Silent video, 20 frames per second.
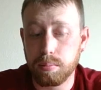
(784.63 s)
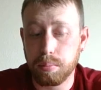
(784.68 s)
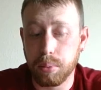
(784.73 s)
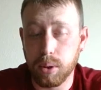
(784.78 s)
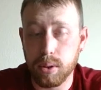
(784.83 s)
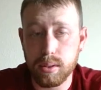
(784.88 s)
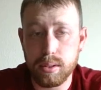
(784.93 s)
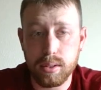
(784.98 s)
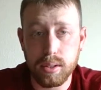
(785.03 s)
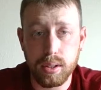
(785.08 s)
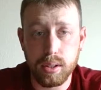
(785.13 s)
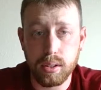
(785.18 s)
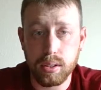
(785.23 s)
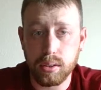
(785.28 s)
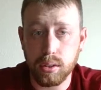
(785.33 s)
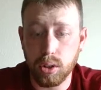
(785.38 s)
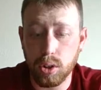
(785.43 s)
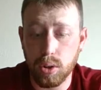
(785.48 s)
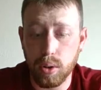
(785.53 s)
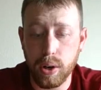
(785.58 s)

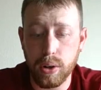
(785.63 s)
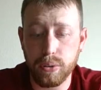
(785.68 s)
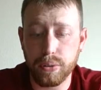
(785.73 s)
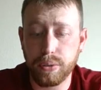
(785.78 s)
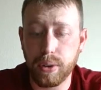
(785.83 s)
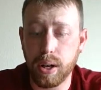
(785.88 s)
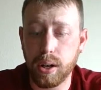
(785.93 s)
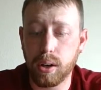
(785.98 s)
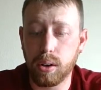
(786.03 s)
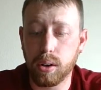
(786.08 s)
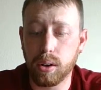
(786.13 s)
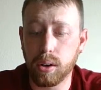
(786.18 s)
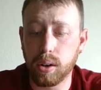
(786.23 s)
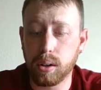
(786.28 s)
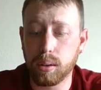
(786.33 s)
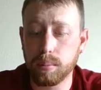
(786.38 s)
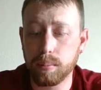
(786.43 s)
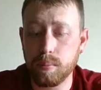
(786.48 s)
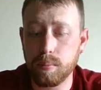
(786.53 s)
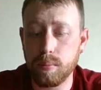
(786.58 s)
Bersa, great
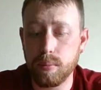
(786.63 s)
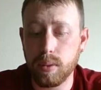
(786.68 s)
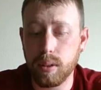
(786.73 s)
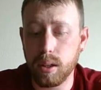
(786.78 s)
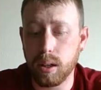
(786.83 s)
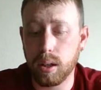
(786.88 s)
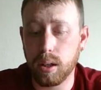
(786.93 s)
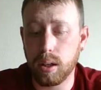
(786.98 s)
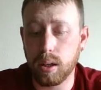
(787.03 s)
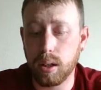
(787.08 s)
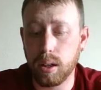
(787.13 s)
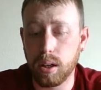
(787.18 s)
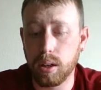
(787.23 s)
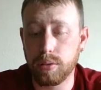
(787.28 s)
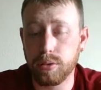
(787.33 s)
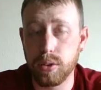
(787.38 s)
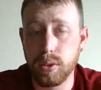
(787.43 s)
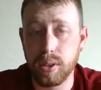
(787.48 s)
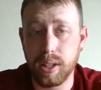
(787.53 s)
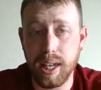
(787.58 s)
firearm.
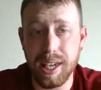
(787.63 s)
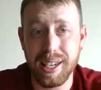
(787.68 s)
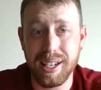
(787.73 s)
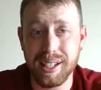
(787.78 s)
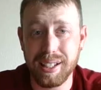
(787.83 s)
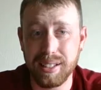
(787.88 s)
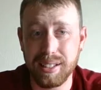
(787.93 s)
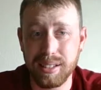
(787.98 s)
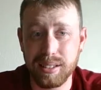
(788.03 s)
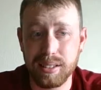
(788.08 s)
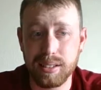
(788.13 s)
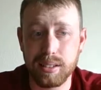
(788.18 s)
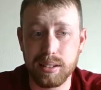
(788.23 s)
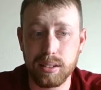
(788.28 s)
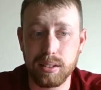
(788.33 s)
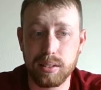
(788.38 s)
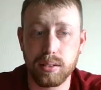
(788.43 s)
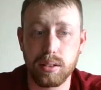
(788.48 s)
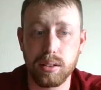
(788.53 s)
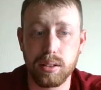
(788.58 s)
If you can,
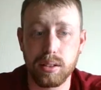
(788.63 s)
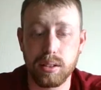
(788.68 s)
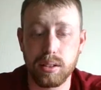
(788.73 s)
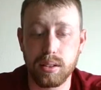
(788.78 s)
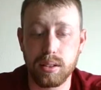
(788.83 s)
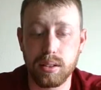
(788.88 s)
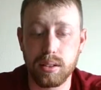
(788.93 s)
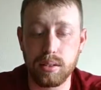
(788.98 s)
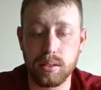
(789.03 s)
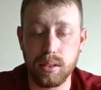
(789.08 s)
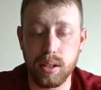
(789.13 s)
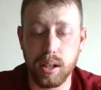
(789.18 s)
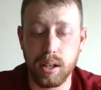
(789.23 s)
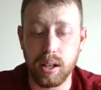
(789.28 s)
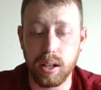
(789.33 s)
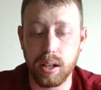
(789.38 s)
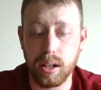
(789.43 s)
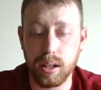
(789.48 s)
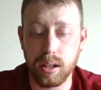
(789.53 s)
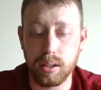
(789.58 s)

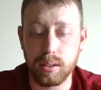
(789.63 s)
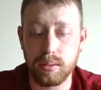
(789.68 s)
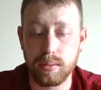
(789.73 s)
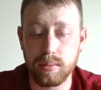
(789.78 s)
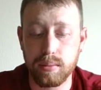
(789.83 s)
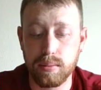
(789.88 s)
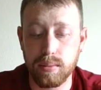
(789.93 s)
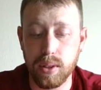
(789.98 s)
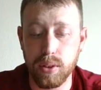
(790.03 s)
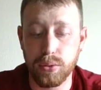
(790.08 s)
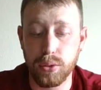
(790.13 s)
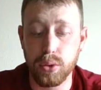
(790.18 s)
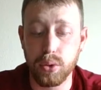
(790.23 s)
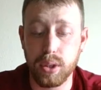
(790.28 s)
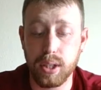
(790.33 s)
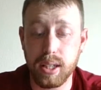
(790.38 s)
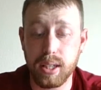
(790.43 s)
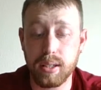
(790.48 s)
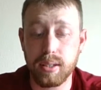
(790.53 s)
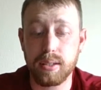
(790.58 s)
if you
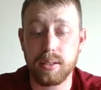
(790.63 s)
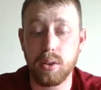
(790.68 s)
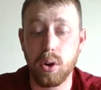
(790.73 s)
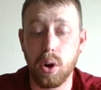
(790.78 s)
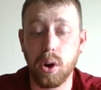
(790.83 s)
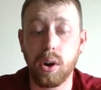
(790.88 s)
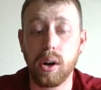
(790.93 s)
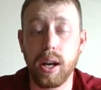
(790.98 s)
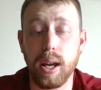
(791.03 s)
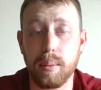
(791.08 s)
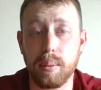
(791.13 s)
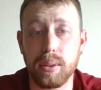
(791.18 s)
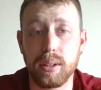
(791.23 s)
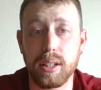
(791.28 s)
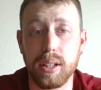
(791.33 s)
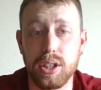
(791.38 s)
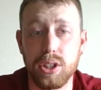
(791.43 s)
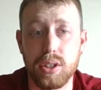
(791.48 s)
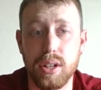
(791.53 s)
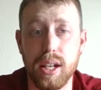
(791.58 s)
are able to
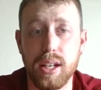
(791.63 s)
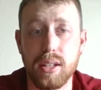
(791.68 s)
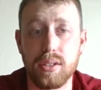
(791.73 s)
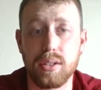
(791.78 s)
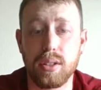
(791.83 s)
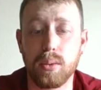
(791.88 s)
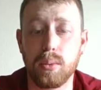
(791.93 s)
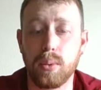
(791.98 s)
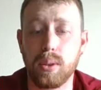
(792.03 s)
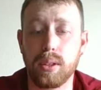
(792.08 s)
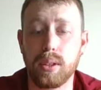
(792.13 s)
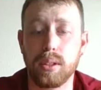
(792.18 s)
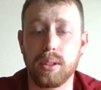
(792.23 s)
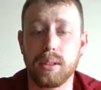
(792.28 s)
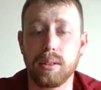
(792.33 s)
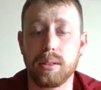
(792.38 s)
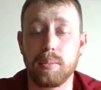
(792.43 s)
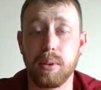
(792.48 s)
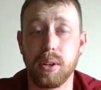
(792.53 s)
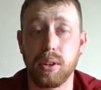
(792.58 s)
get your hands on
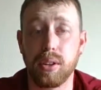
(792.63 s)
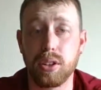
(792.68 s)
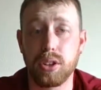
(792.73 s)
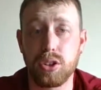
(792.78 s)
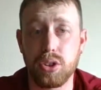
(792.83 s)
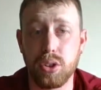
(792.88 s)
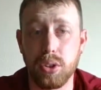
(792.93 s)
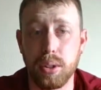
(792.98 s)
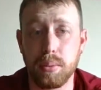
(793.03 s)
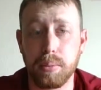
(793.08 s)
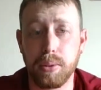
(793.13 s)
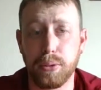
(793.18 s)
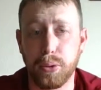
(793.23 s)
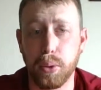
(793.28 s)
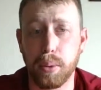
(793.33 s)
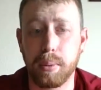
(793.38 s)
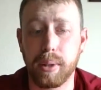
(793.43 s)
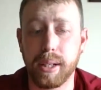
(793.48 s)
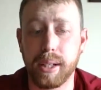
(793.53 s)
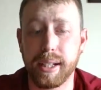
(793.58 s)
one to be able to shoot it
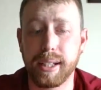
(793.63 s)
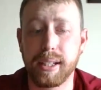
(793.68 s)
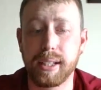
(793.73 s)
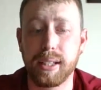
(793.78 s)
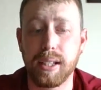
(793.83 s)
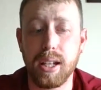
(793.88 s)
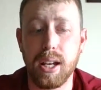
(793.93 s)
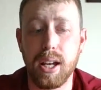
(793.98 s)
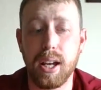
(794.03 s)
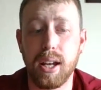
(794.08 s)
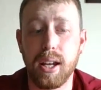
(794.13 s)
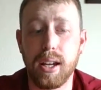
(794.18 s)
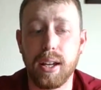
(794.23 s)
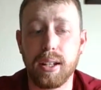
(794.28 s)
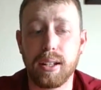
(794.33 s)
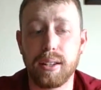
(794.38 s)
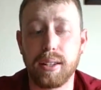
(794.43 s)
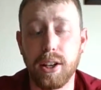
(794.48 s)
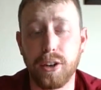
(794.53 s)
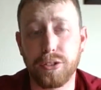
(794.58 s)
before buying it,
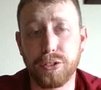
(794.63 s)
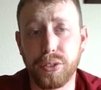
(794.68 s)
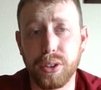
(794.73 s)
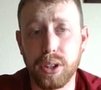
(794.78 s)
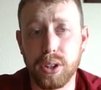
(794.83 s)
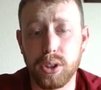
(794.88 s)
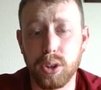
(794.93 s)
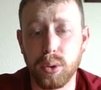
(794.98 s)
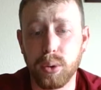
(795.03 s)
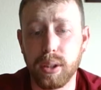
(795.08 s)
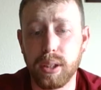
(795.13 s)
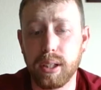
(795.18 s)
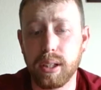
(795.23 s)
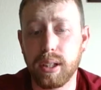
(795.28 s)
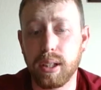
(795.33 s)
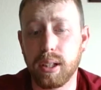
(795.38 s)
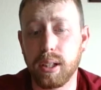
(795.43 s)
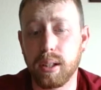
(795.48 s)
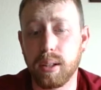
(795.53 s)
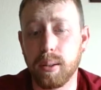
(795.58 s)
definitely do
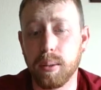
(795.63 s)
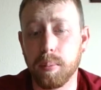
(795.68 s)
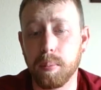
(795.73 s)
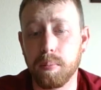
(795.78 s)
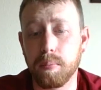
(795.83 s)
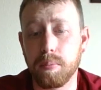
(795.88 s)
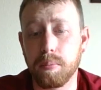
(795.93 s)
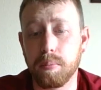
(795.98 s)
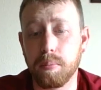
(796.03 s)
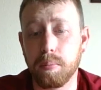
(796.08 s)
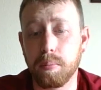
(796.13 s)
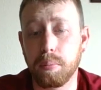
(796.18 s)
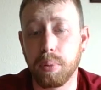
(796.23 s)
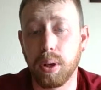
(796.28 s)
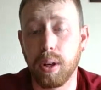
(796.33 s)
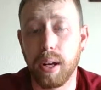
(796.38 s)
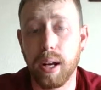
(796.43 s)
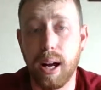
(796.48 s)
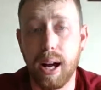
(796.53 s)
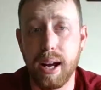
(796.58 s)
it.
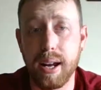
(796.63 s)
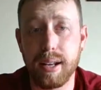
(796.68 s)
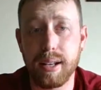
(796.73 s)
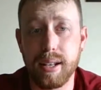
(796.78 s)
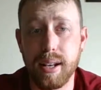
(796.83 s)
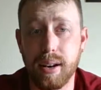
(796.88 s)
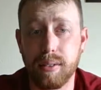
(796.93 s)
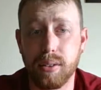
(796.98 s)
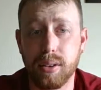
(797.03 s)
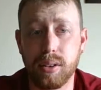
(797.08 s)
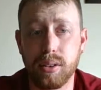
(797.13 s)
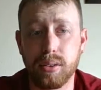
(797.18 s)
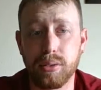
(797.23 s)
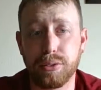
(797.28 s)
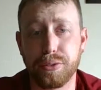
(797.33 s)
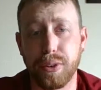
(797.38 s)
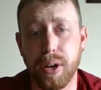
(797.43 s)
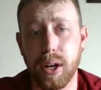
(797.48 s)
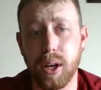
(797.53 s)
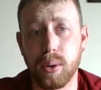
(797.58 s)
But I never
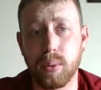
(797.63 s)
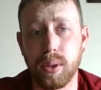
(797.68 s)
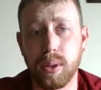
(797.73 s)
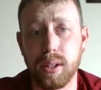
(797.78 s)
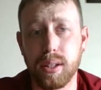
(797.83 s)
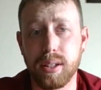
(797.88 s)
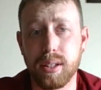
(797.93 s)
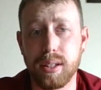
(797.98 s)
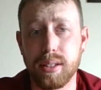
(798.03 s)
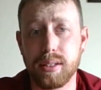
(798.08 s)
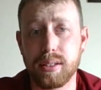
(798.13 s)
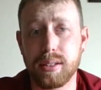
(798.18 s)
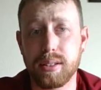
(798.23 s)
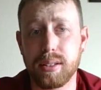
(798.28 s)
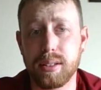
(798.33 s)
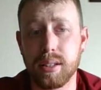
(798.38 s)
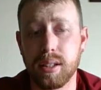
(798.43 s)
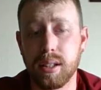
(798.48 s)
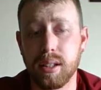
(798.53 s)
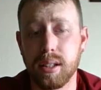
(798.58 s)
fired one of
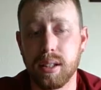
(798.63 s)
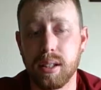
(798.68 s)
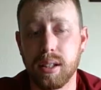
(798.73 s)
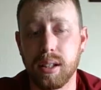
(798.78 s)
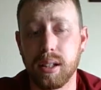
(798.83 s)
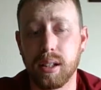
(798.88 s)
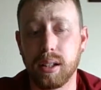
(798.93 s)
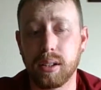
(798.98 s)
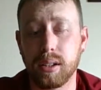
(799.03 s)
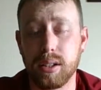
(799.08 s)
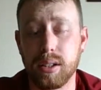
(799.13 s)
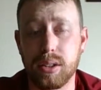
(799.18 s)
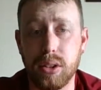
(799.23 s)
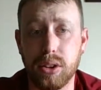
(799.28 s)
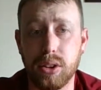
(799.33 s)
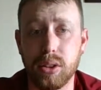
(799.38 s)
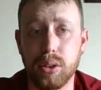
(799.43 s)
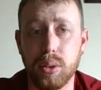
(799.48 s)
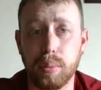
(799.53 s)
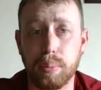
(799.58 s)
these, at least a
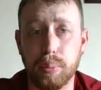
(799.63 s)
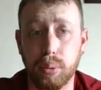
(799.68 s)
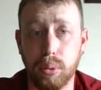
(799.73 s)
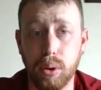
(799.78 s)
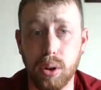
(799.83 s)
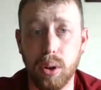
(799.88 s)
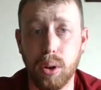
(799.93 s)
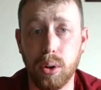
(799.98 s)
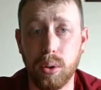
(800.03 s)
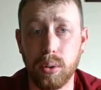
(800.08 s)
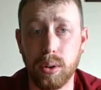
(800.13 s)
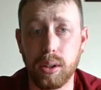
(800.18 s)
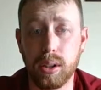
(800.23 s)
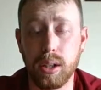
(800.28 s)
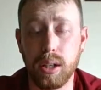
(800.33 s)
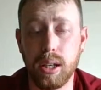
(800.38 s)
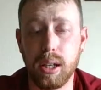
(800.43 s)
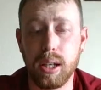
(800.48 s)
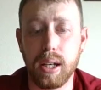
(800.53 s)
Thunder Pro,